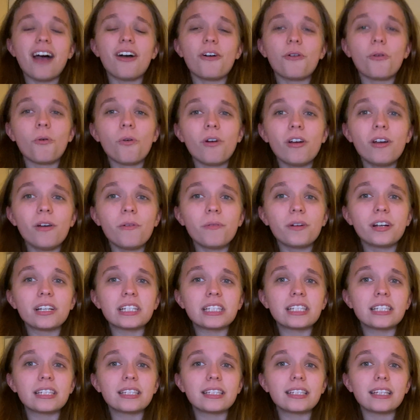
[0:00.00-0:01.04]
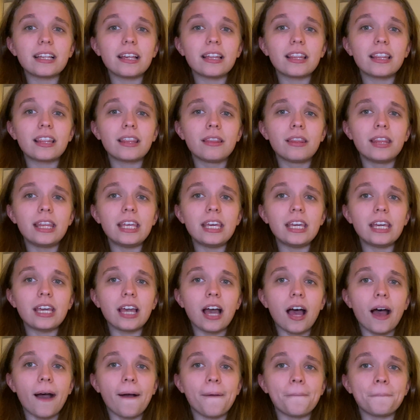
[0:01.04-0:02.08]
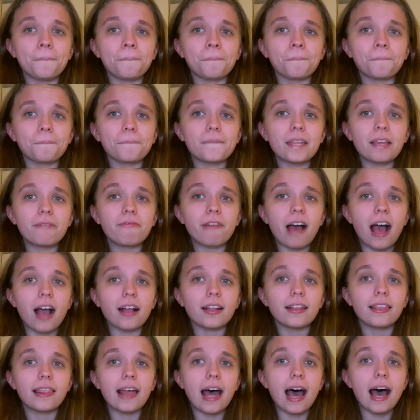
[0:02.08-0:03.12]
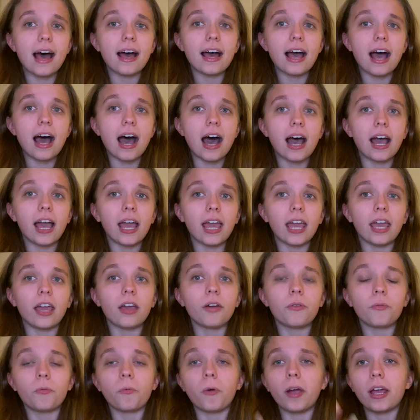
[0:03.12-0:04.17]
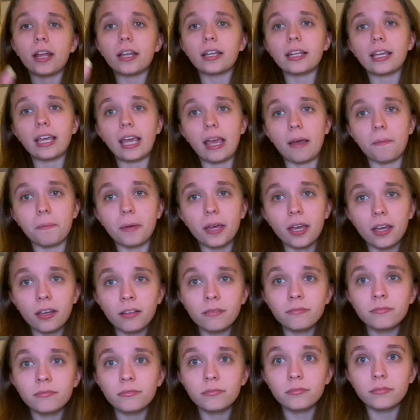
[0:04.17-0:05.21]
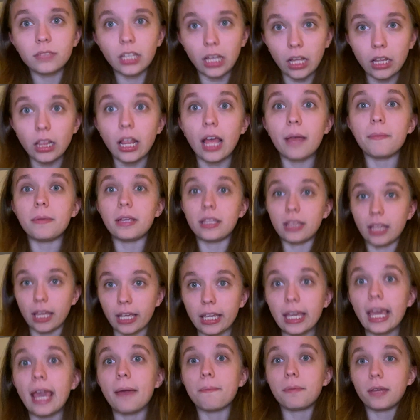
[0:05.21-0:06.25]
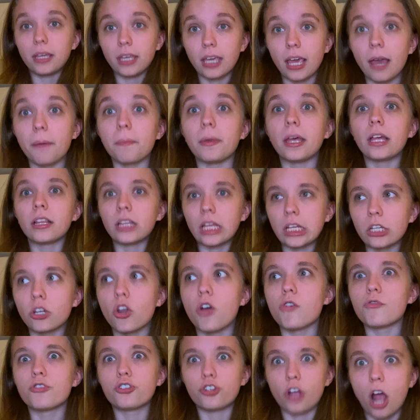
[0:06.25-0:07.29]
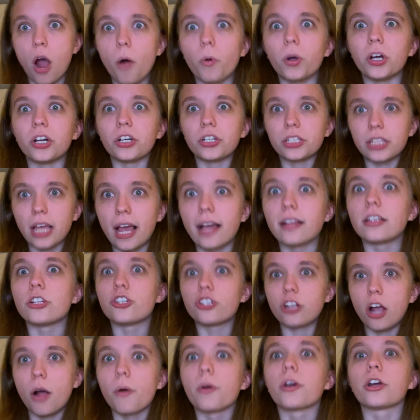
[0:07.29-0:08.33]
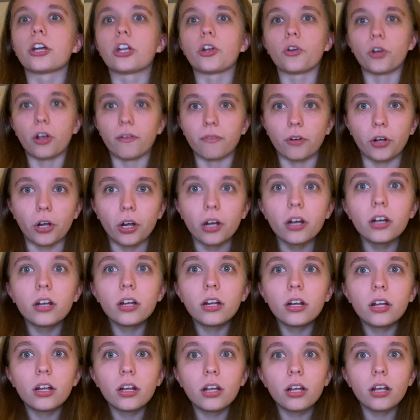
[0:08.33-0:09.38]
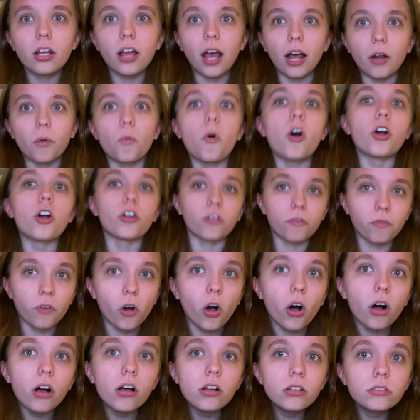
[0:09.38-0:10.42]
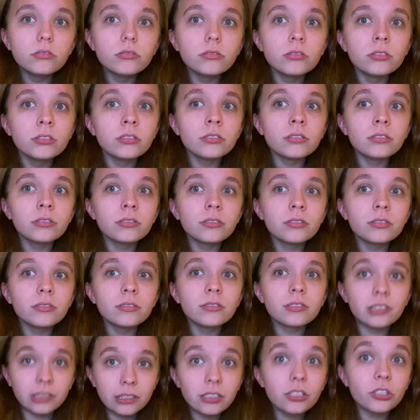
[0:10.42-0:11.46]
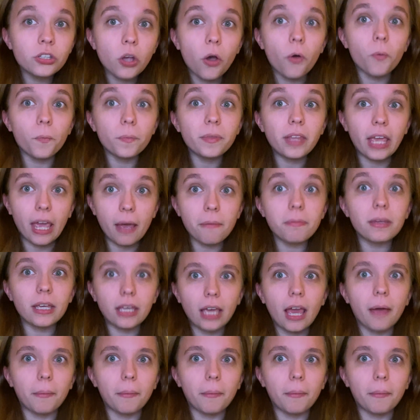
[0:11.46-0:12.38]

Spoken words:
Or it was the fact that I went camping. And I mean, like, camping, like, no showers. I had to shower in a river at a waterfall. So, camping.